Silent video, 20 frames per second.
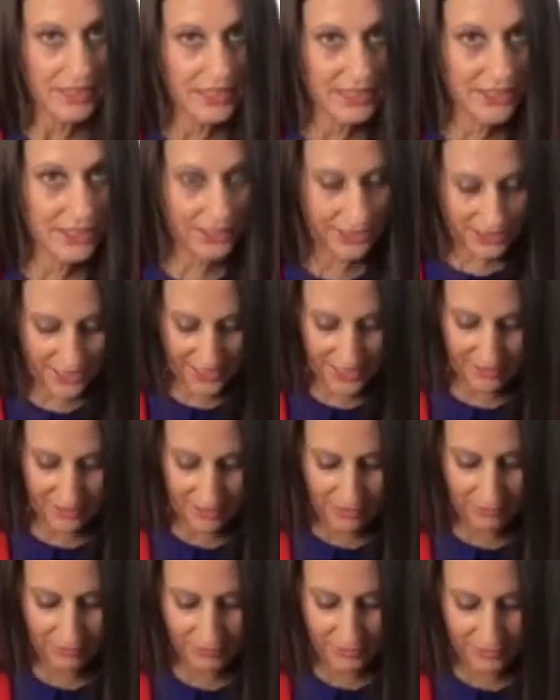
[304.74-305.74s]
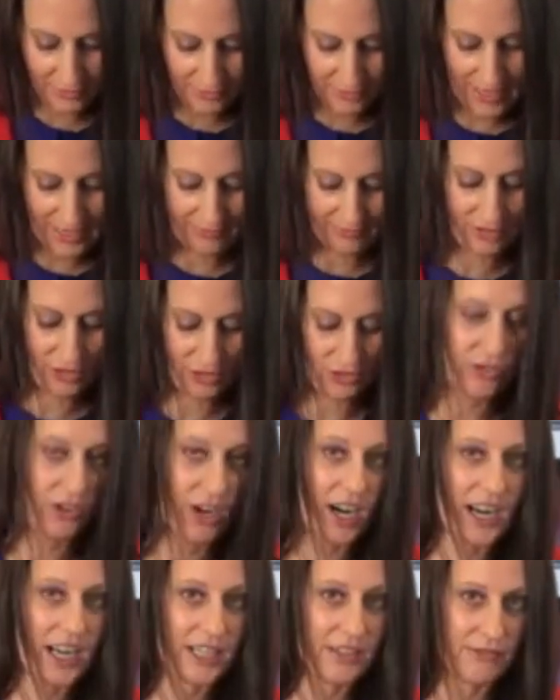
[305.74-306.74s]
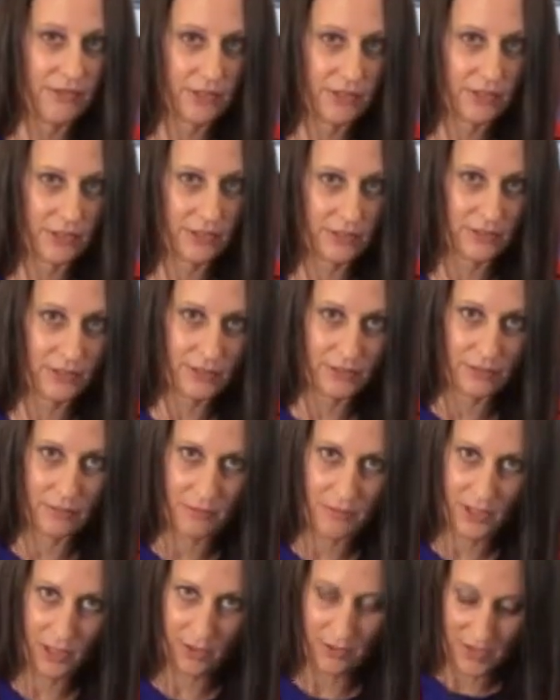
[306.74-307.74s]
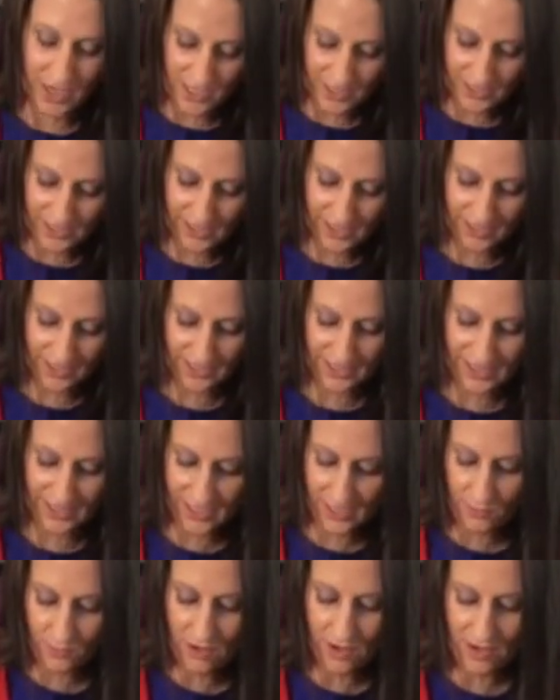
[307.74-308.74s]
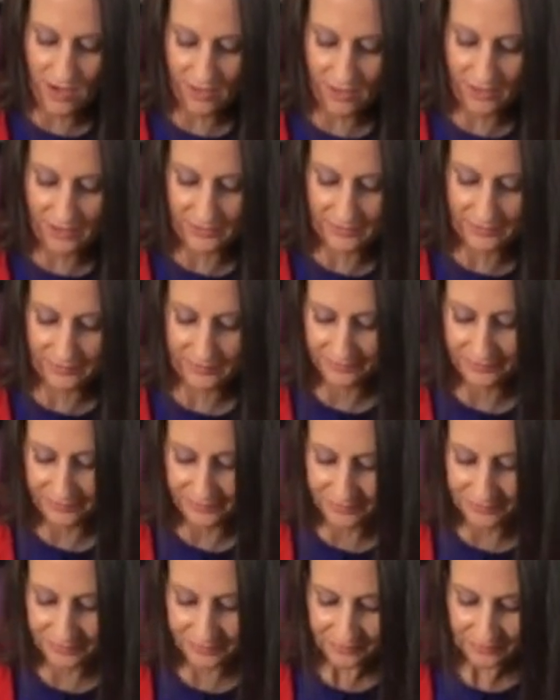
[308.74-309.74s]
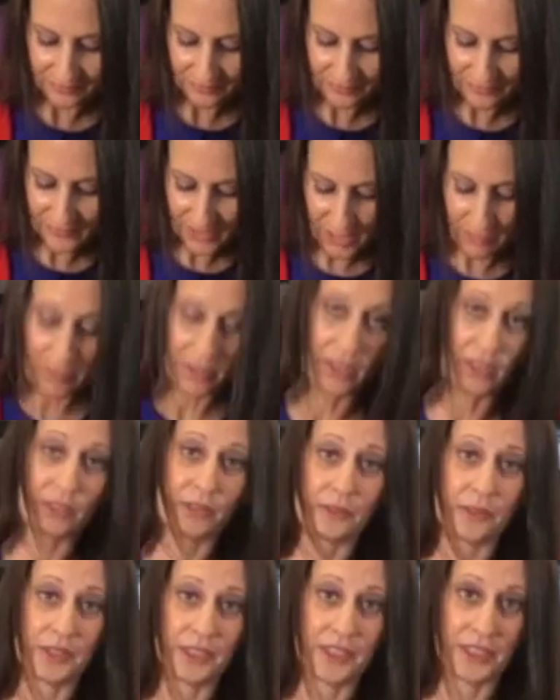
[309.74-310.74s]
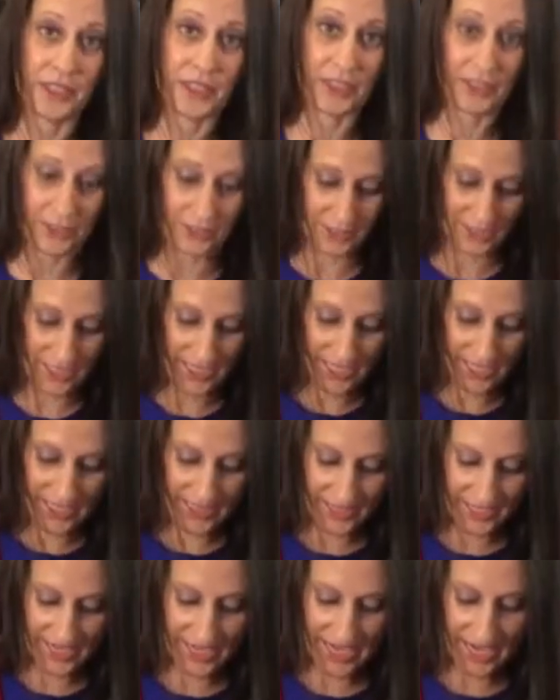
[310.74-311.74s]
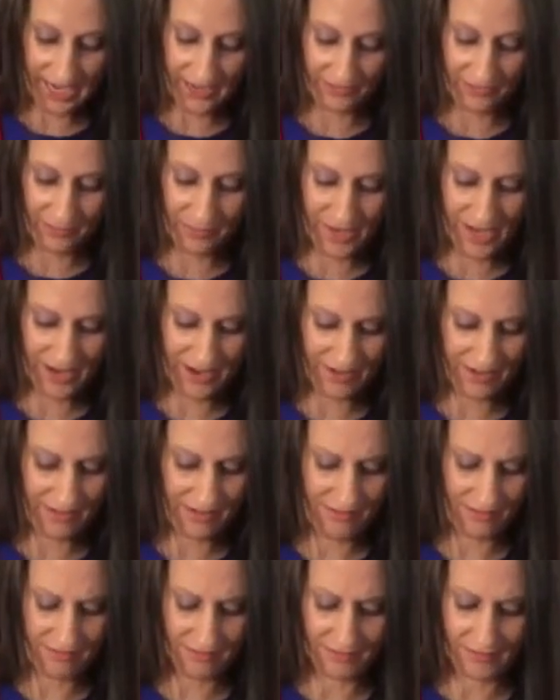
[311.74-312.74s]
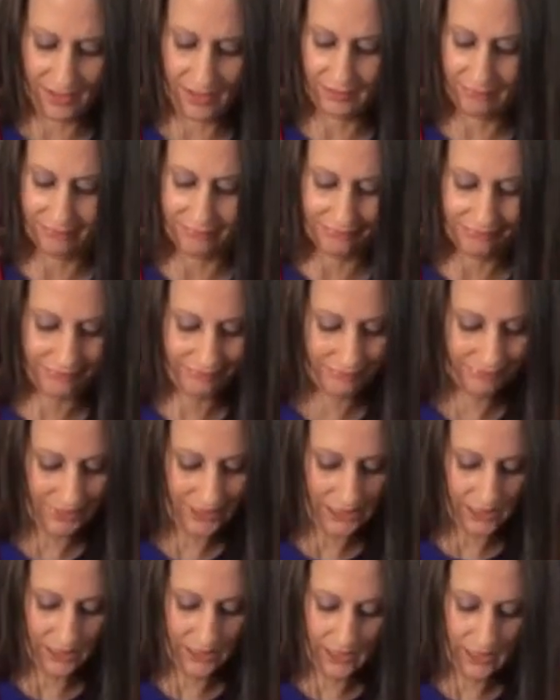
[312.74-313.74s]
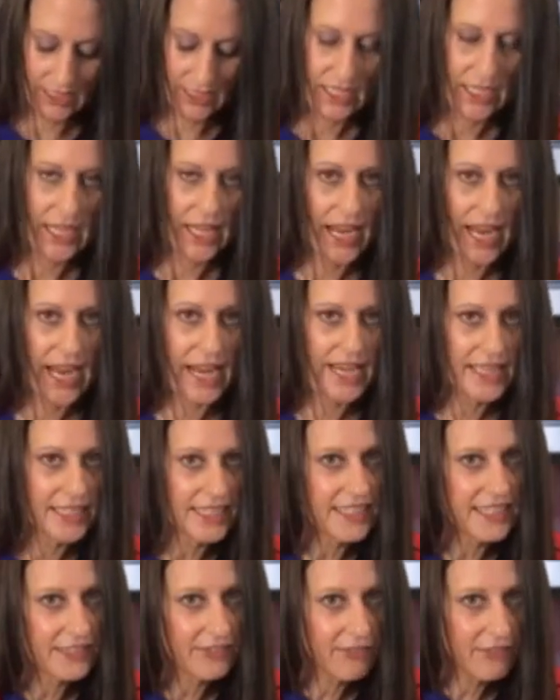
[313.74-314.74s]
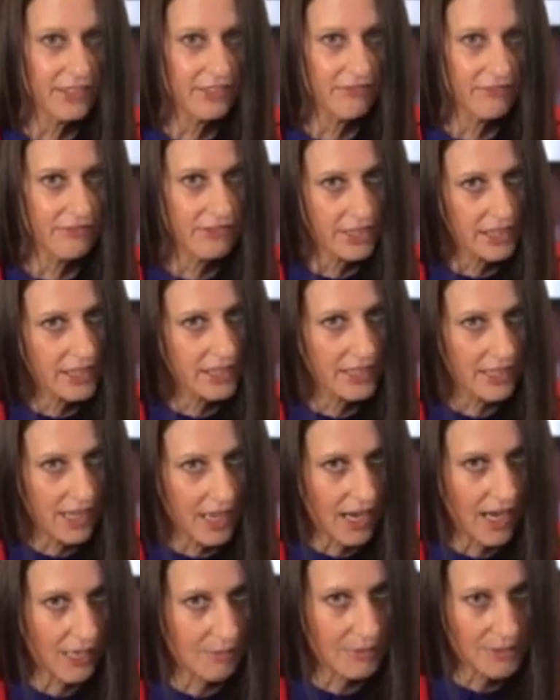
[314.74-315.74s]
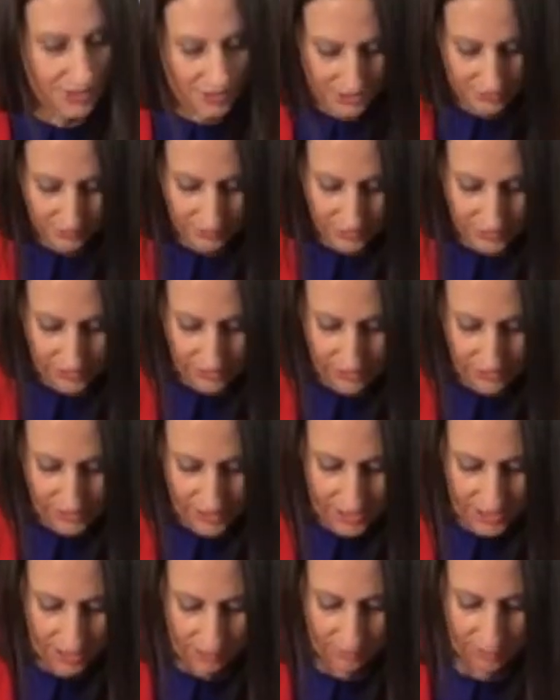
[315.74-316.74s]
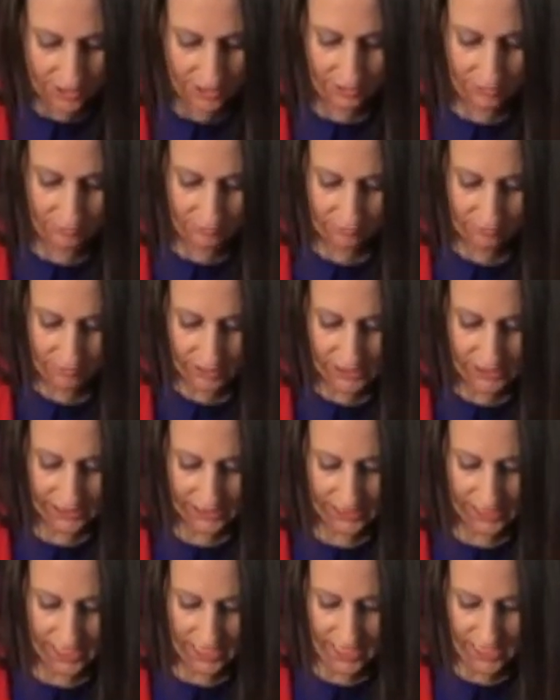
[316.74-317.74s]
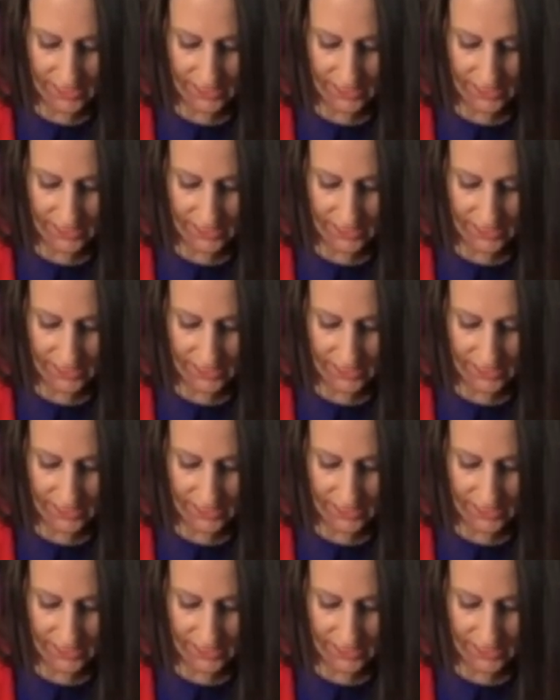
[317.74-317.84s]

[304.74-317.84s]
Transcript: were really good. I don't know if you have tried Voodoo donuts in City Hall. They're really good. They have about 8 different vegan options for donuts, which is really